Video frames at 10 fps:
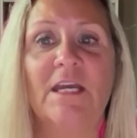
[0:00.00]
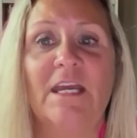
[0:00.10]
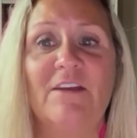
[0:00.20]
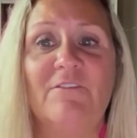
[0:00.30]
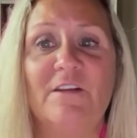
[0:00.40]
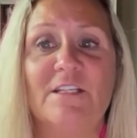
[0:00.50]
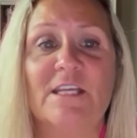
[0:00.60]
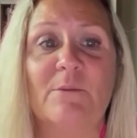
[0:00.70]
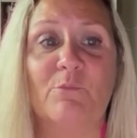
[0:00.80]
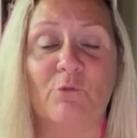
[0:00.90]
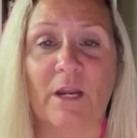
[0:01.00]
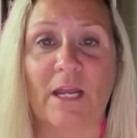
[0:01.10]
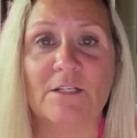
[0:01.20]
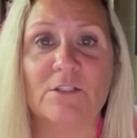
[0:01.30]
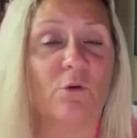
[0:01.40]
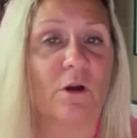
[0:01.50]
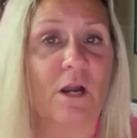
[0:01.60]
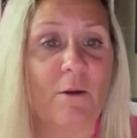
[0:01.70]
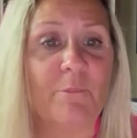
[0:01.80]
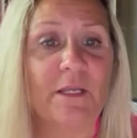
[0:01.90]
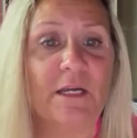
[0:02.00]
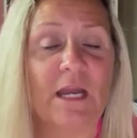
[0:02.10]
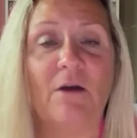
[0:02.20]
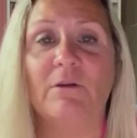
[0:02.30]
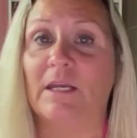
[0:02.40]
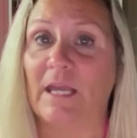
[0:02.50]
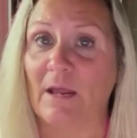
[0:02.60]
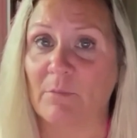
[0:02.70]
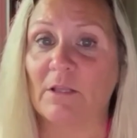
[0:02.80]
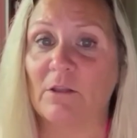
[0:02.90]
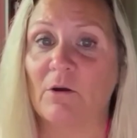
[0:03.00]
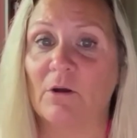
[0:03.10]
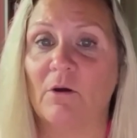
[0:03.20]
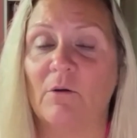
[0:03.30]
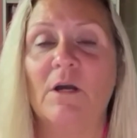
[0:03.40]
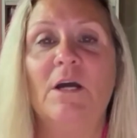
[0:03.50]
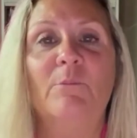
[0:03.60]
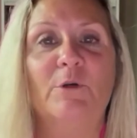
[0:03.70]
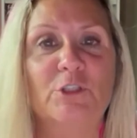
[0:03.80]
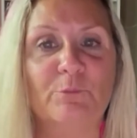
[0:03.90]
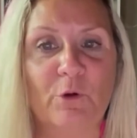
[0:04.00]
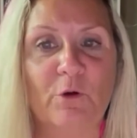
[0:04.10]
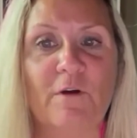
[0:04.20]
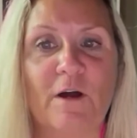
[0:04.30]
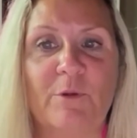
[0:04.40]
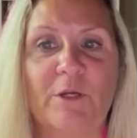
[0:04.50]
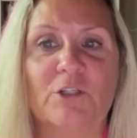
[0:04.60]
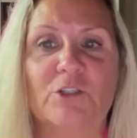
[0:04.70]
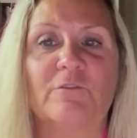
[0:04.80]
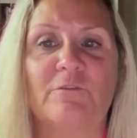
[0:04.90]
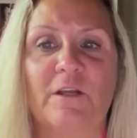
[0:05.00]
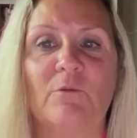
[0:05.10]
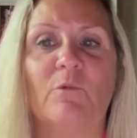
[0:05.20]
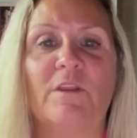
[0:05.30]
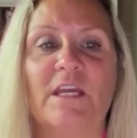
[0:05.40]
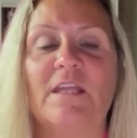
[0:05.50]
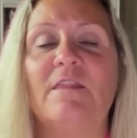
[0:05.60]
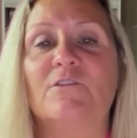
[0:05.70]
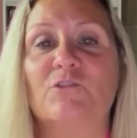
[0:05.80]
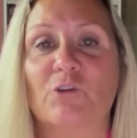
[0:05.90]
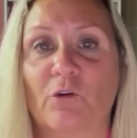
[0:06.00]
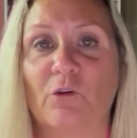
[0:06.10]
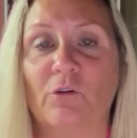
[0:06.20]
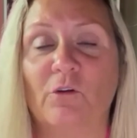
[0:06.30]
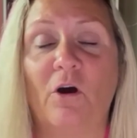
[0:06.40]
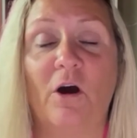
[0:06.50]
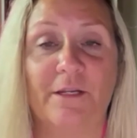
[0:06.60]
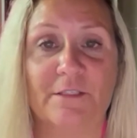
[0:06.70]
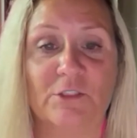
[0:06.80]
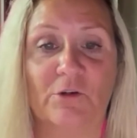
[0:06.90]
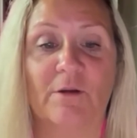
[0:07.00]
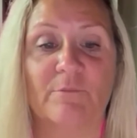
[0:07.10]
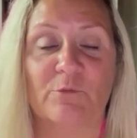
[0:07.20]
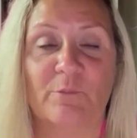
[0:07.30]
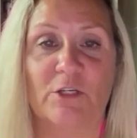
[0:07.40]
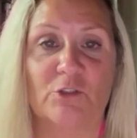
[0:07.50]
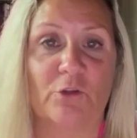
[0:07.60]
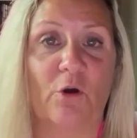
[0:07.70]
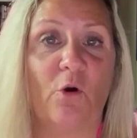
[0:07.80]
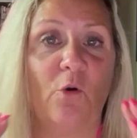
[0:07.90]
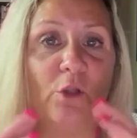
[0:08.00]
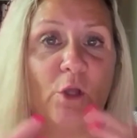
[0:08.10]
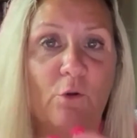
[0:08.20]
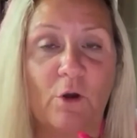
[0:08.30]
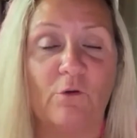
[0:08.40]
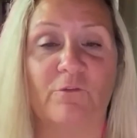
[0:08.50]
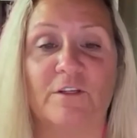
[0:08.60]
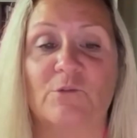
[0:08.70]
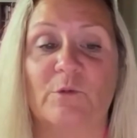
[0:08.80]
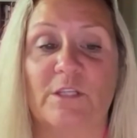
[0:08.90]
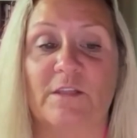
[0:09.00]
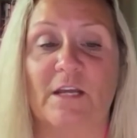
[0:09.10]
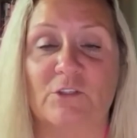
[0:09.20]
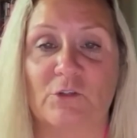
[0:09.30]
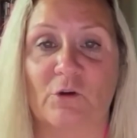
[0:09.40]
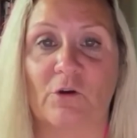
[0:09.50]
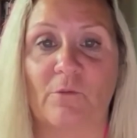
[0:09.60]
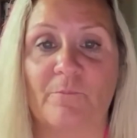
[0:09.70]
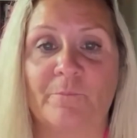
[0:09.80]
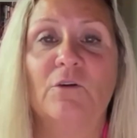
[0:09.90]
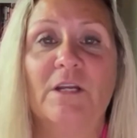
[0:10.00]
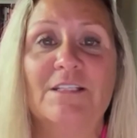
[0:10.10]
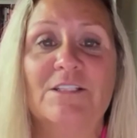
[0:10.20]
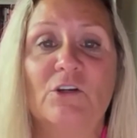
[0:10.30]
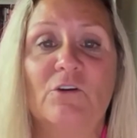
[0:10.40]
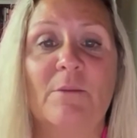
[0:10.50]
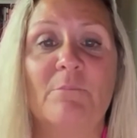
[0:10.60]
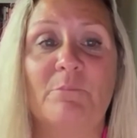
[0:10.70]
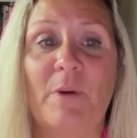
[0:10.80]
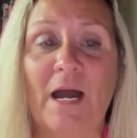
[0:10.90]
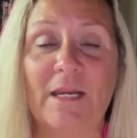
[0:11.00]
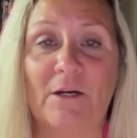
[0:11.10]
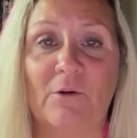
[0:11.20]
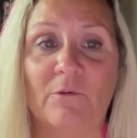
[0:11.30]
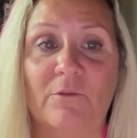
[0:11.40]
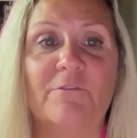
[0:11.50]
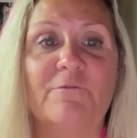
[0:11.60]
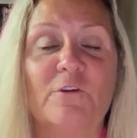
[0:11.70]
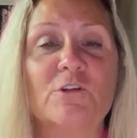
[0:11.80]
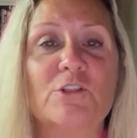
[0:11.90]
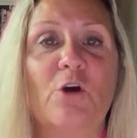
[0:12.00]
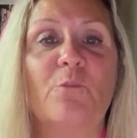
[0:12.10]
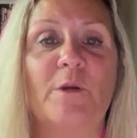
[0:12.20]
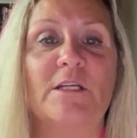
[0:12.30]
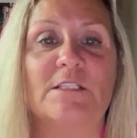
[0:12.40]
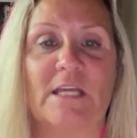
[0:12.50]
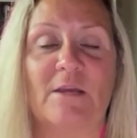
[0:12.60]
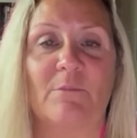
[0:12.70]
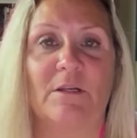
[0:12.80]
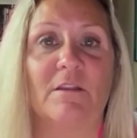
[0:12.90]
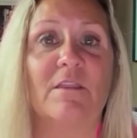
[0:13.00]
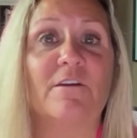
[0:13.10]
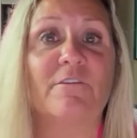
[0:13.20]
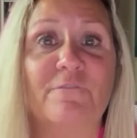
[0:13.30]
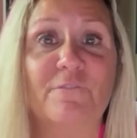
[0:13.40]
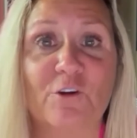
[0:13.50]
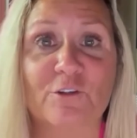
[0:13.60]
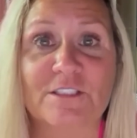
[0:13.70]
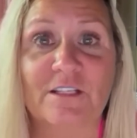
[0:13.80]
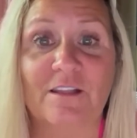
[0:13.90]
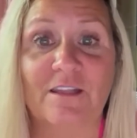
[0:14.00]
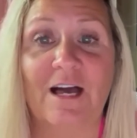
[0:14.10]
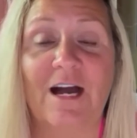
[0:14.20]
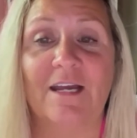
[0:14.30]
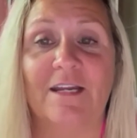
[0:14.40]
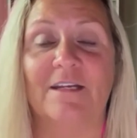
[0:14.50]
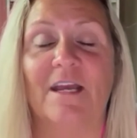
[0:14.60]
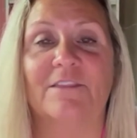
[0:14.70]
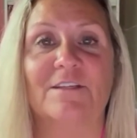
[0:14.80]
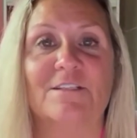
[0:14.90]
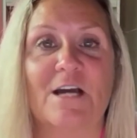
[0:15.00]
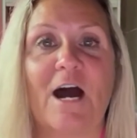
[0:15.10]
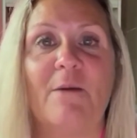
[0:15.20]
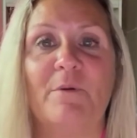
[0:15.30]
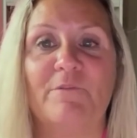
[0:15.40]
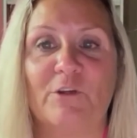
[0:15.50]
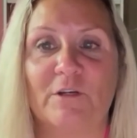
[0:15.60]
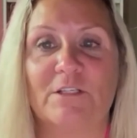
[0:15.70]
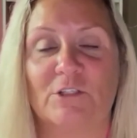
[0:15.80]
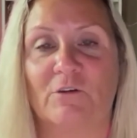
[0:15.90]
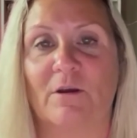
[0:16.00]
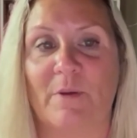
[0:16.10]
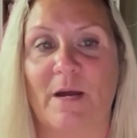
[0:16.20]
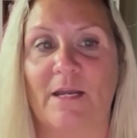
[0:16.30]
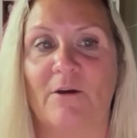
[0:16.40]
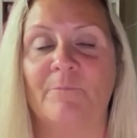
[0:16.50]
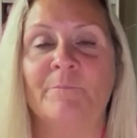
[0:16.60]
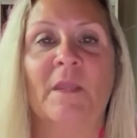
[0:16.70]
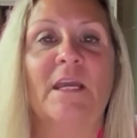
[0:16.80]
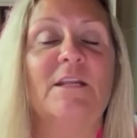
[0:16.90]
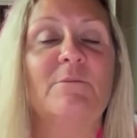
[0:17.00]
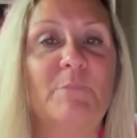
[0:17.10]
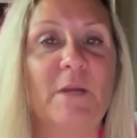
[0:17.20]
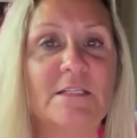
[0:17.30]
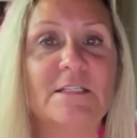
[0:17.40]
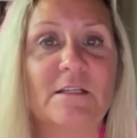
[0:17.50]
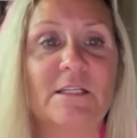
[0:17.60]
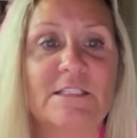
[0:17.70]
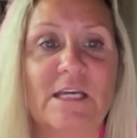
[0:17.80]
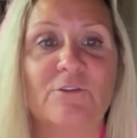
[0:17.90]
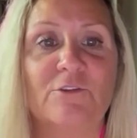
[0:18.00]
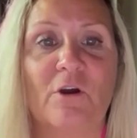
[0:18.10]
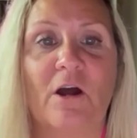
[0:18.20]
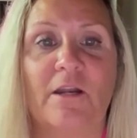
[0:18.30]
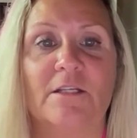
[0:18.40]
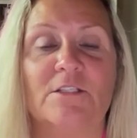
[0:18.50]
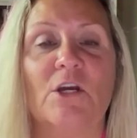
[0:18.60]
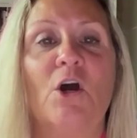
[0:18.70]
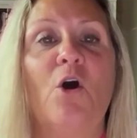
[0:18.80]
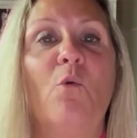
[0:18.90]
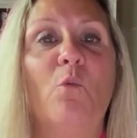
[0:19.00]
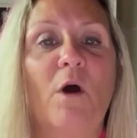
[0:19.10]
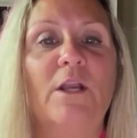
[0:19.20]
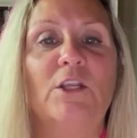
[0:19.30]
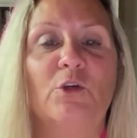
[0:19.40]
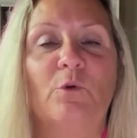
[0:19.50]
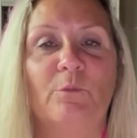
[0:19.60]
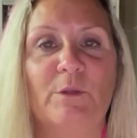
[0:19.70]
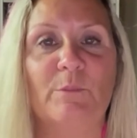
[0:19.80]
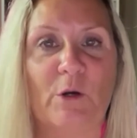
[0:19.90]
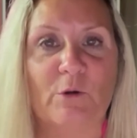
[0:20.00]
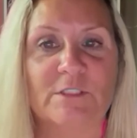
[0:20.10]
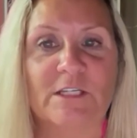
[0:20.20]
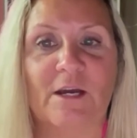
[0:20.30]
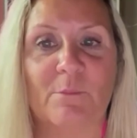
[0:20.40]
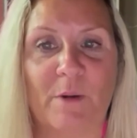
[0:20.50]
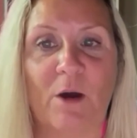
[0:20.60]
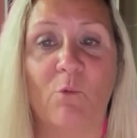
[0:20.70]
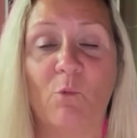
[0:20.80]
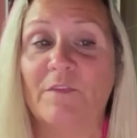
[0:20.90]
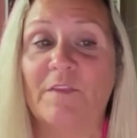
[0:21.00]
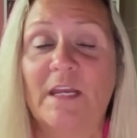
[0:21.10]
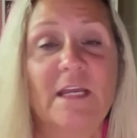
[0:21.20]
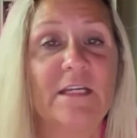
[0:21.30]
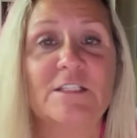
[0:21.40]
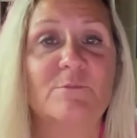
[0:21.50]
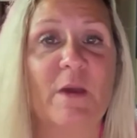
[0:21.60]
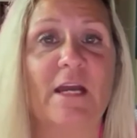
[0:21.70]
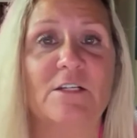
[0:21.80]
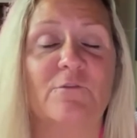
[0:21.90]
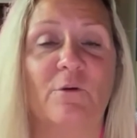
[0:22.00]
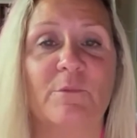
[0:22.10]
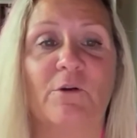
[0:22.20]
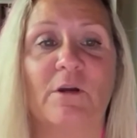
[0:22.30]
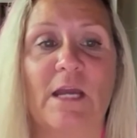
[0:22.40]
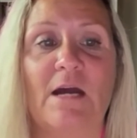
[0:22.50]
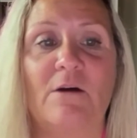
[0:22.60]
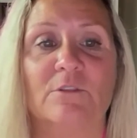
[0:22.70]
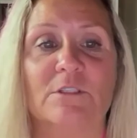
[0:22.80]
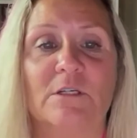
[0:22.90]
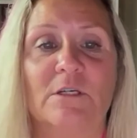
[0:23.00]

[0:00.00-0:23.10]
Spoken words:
If it is a brand or a company account, it can be a logo, but your profile pic should fit within the circle on Instagram. So make sure the whole logo fits within that circle. Your Instagram bio, the first opening statement, the first line at the top of your Instagram bio, it basically tells your audience what you will be posting about, what they can expect from your account.